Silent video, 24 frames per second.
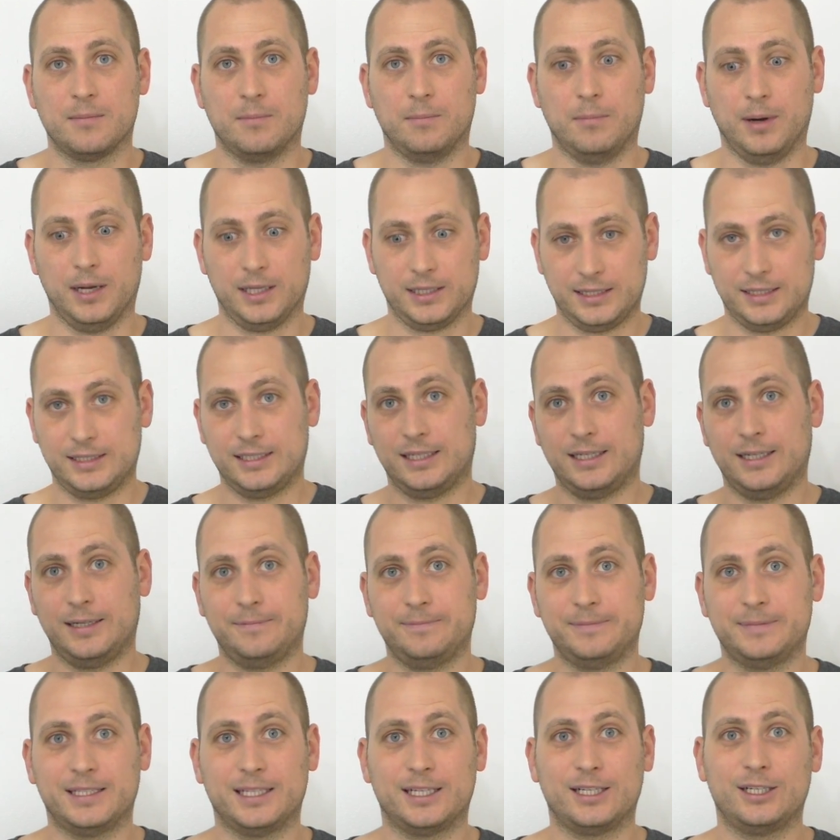But
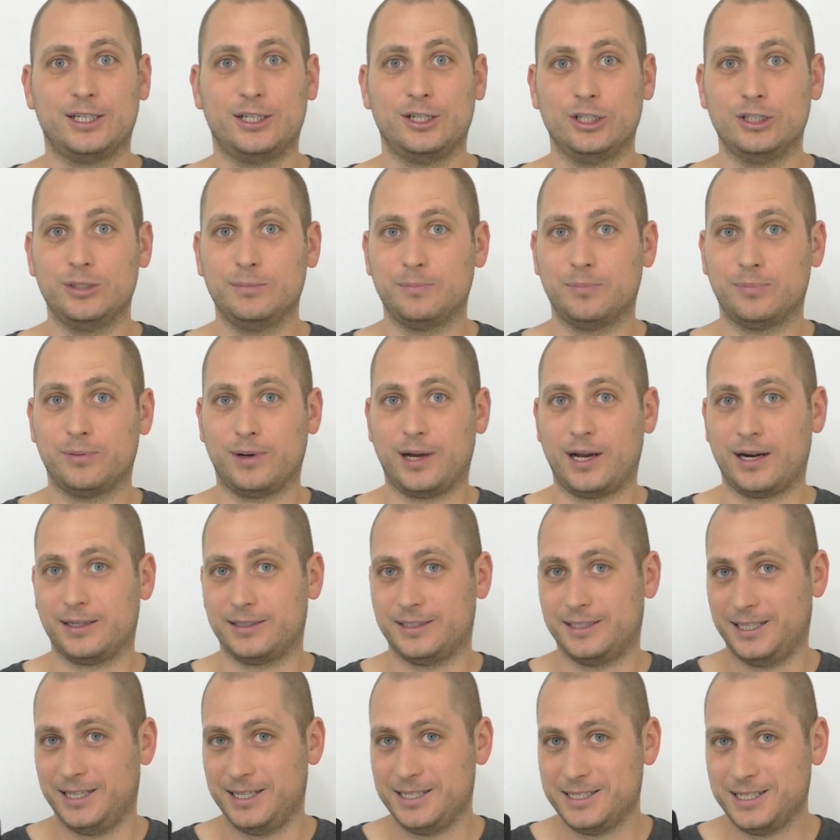the good
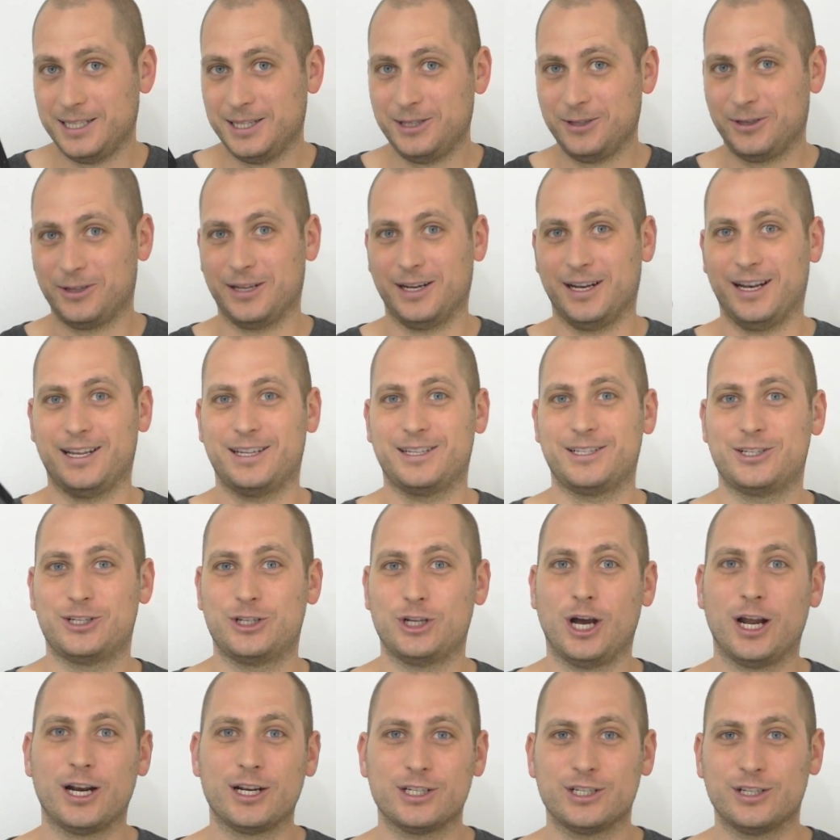part is that you can like
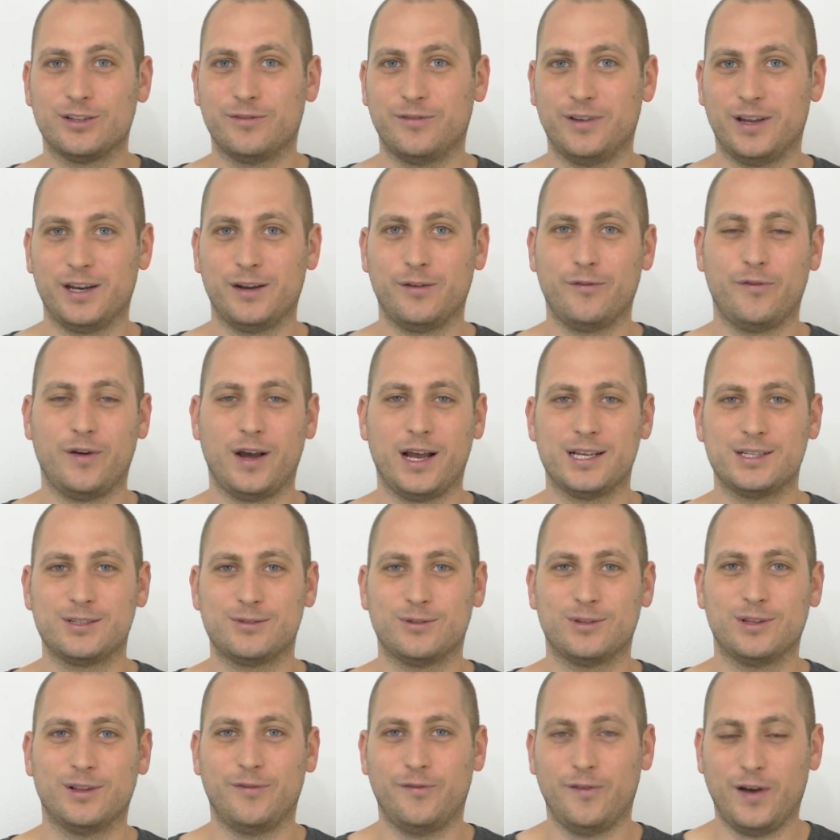charge it very
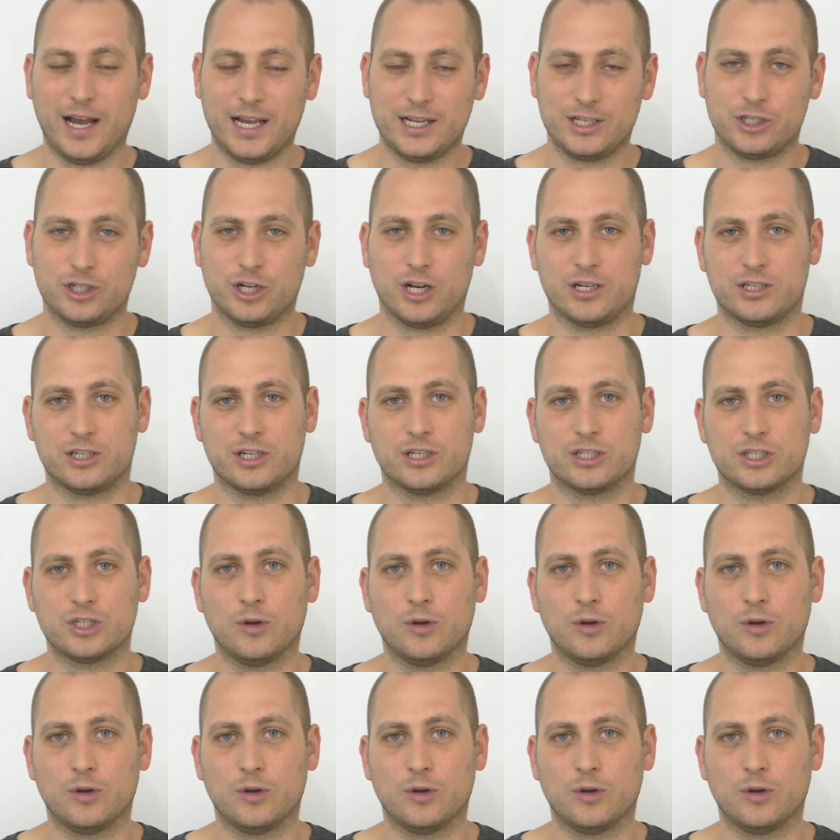fast to the fast charger.